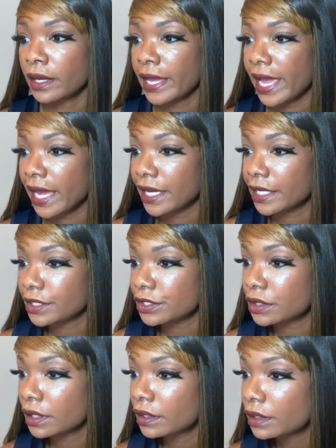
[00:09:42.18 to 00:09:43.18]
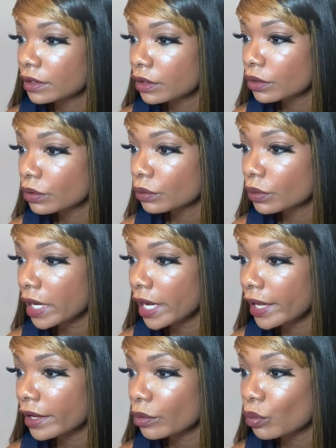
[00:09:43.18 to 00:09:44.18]
And
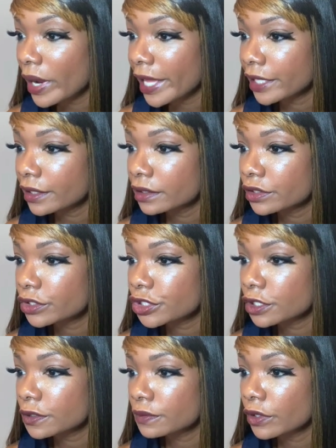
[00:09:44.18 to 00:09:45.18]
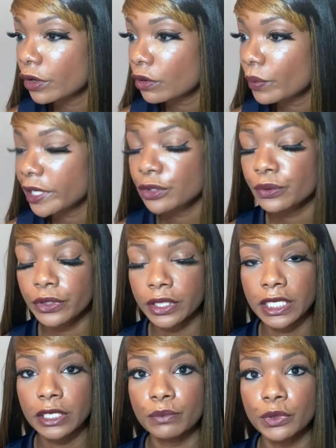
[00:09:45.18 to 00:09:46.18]
when you should know when you're
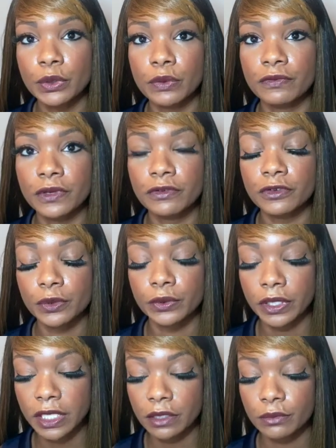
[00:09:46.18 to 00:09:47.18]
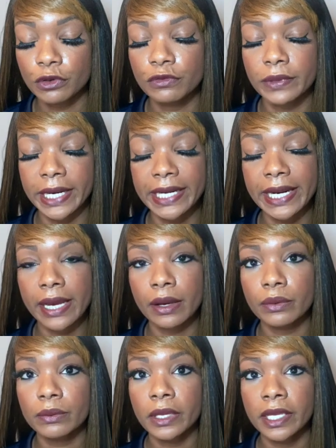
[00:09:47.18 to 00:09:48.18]
looking to move. If you're looking to move right
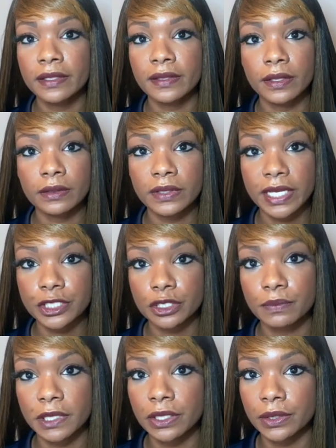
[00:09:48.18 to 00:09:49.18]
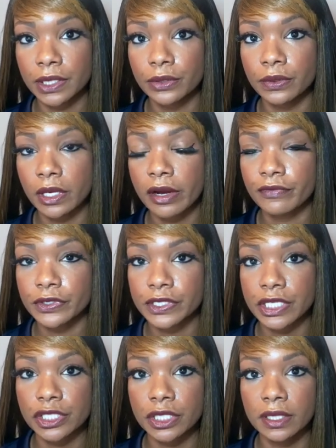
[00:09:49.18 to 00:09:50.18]
now, then that should be clear in the
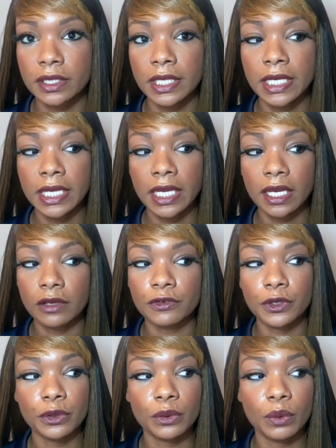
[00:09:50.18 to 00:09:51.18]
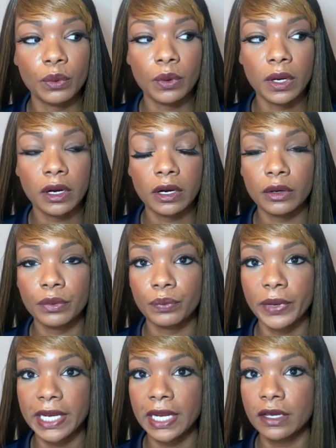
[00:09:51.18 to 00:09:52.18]
conversation. If you are
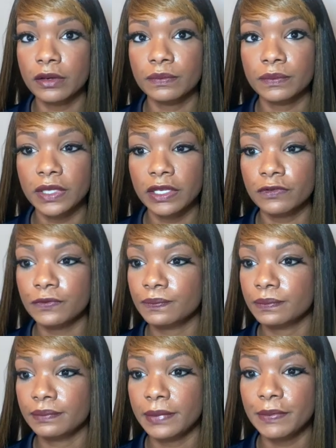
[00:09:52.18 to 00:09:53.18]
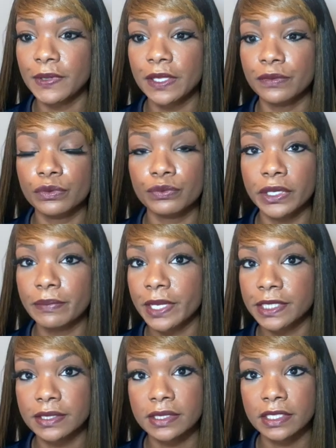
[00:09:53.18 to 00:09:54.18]
waiting, if maybe 3
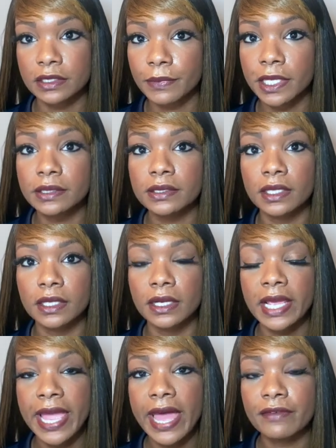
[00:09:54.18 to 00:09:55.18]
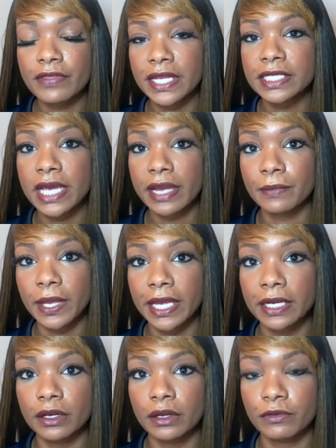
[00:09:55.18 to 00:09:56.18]
months, 6 months, then have that
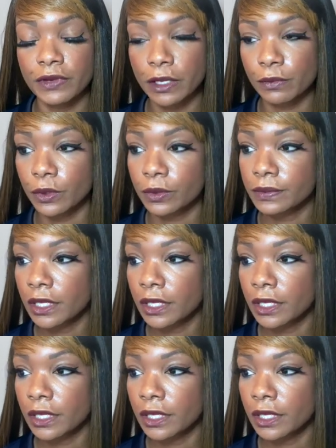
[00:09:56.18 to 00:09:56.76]
timeline available.